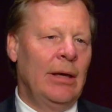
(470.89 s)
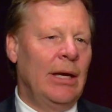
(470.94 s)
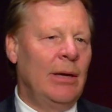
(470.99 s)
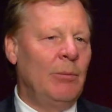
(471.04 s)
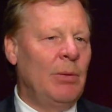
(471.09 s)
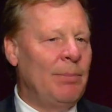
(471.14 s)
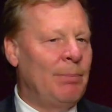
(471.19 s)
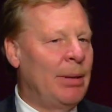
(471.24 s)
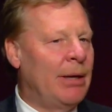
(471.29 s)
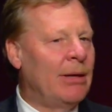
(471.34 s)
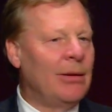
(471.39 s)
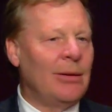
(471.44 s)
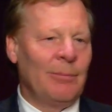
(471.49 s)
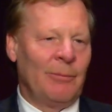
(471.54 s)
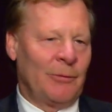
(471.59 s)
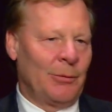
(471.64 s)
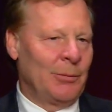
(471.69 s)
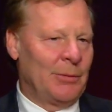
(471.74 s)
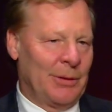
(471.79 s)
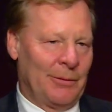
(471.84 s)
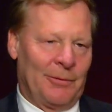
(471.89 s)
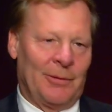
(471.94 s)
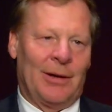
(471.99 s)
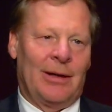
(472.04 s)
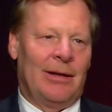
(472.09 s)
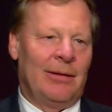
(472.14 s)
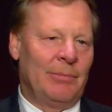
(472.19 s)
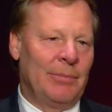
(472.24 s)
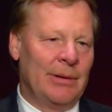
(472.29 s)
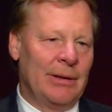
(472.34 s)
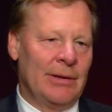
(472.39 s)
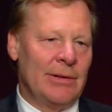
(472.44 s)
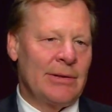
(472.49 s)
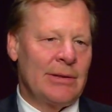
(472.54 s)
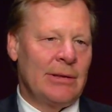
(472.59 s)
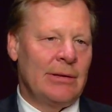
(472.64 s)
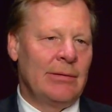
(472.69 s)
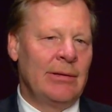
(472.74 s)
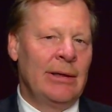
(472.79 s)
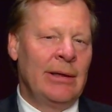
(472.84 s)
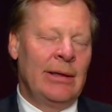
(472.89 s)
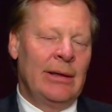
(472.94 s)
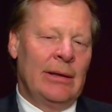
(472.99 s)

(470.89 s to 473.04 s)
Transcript: and we picked them from different companies. So